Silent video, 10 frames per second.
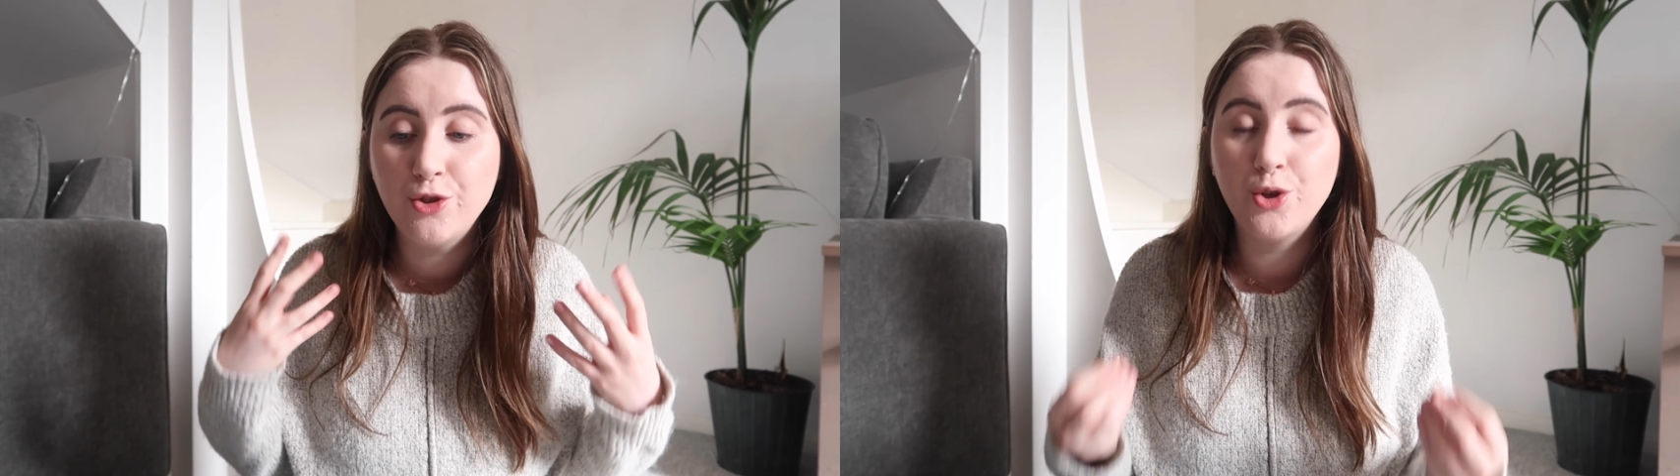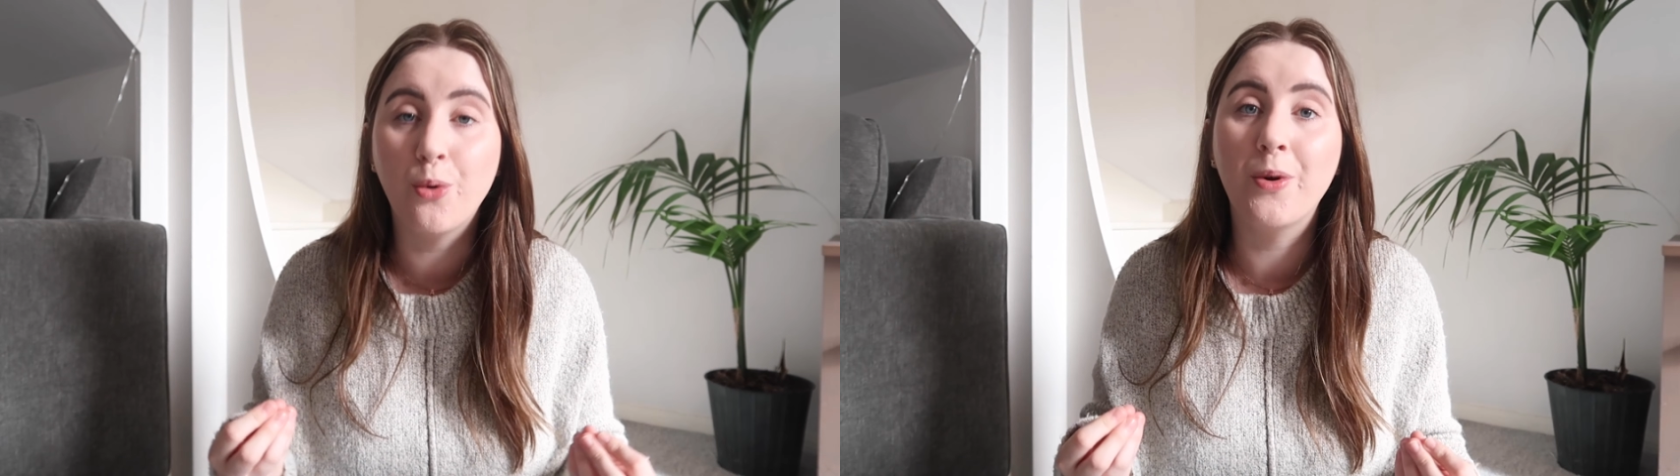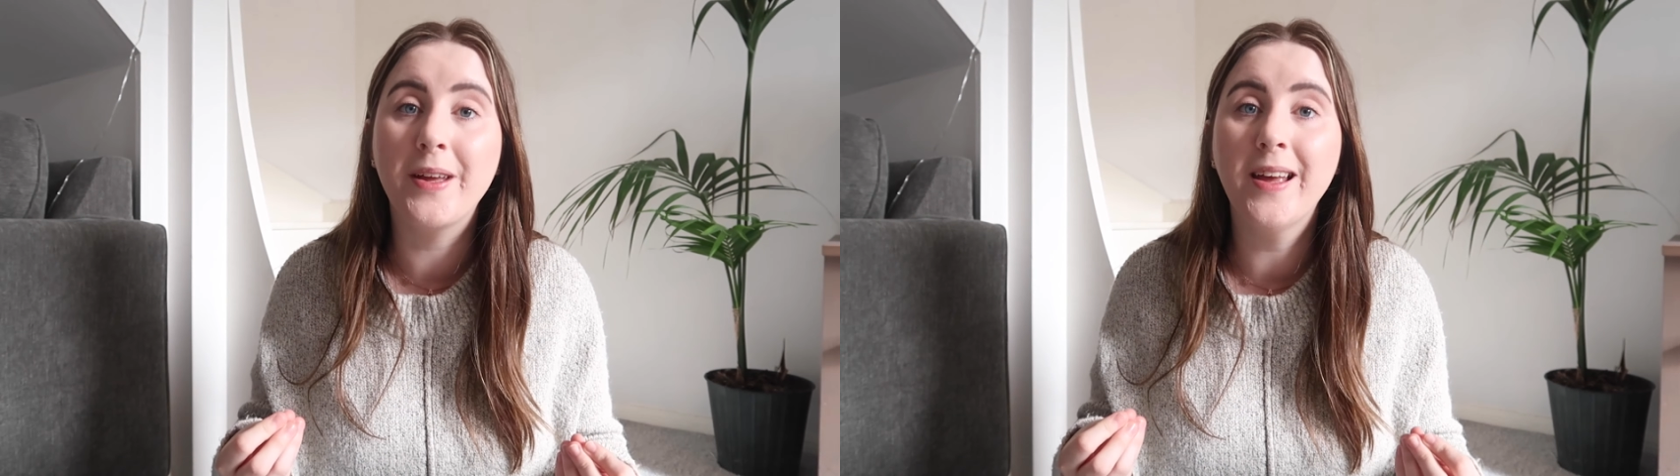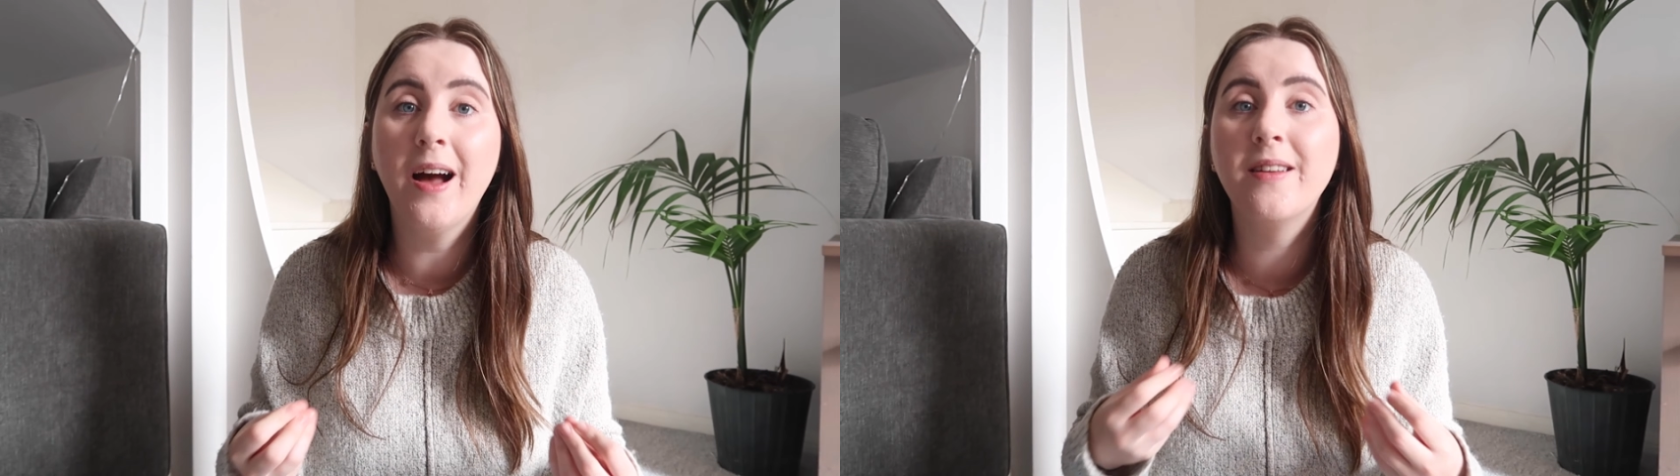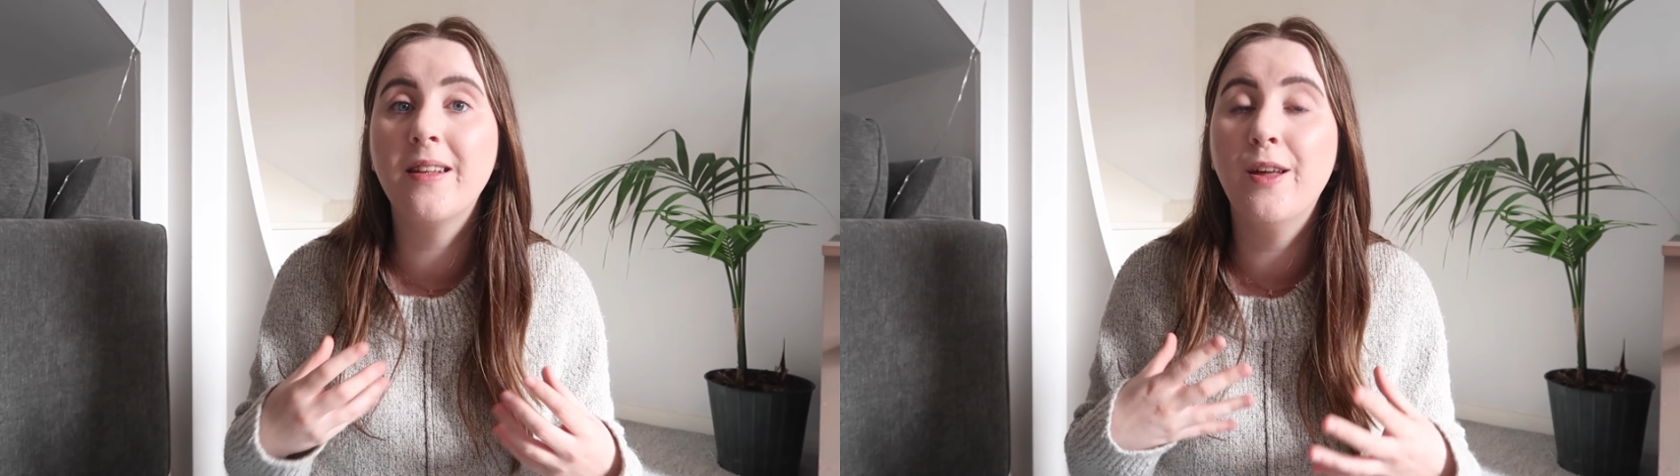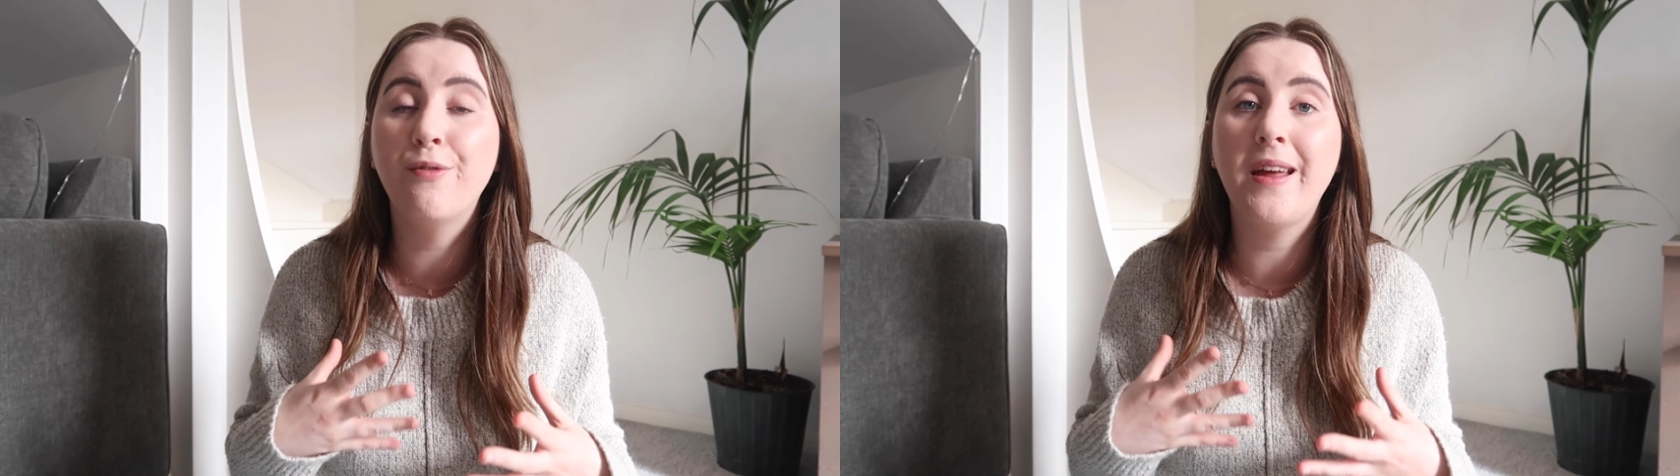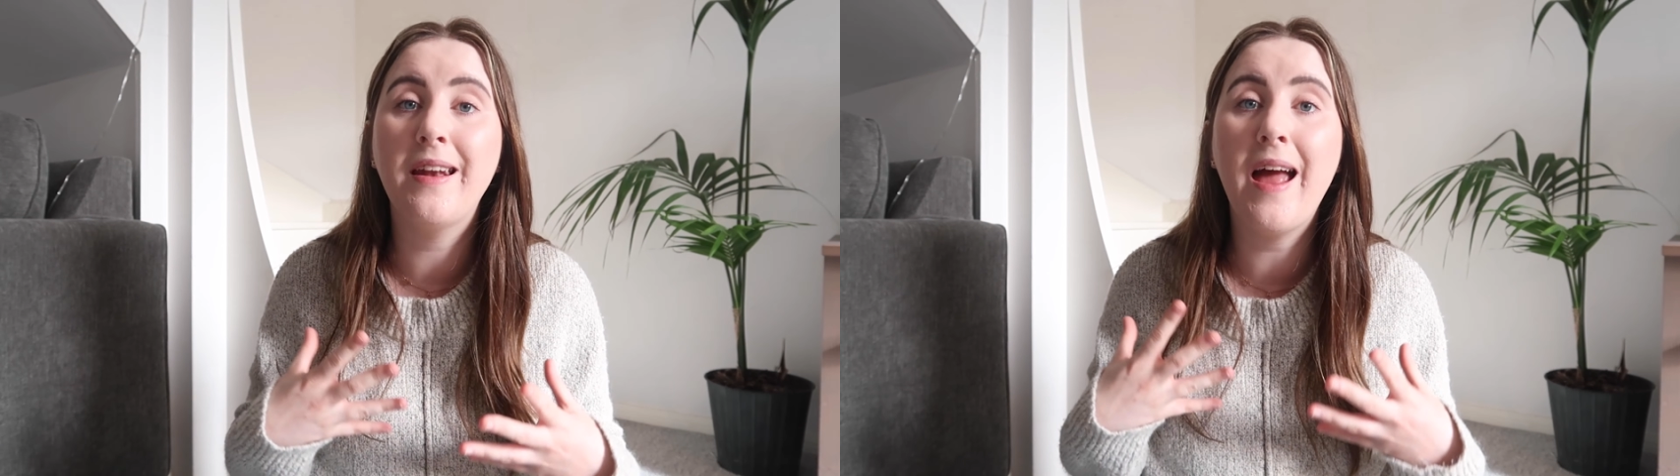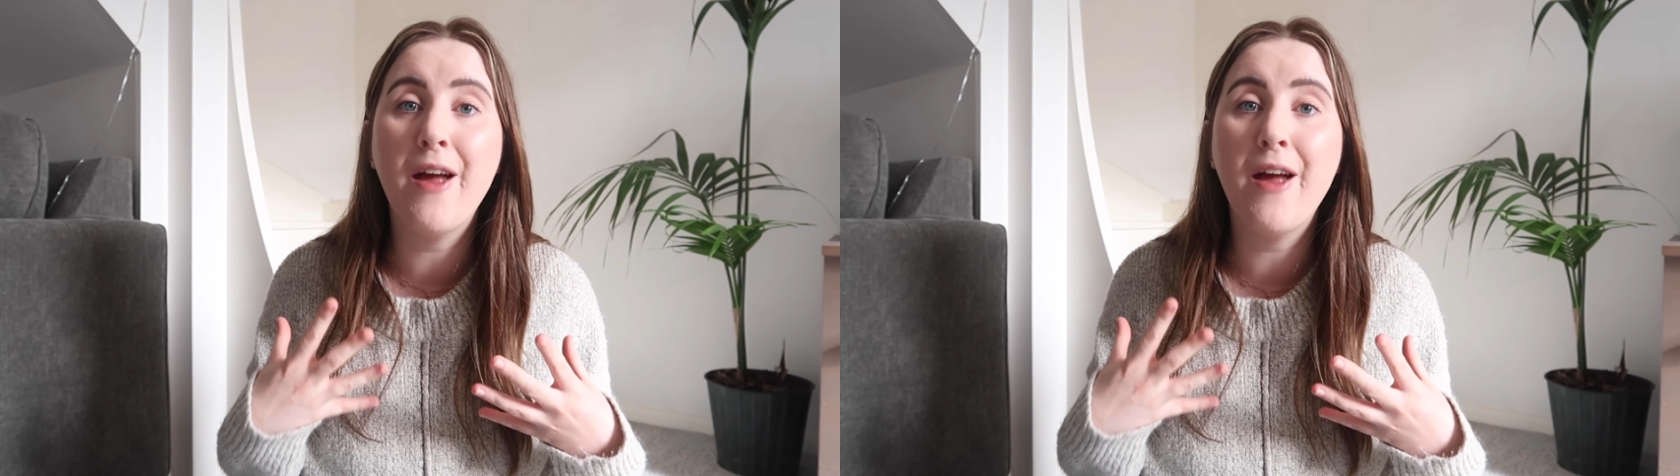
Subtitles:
joy and loving